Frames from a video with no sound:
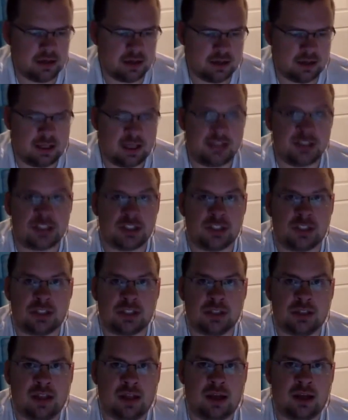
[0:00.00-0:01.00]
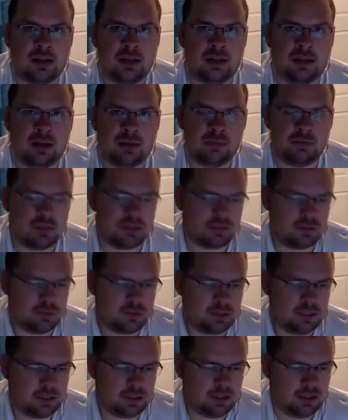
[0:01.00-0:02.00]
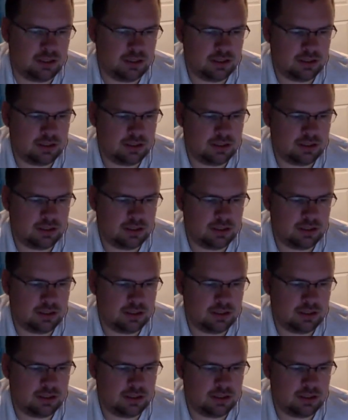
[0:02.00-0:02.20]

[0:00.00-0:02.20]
Elijah did lock it up this week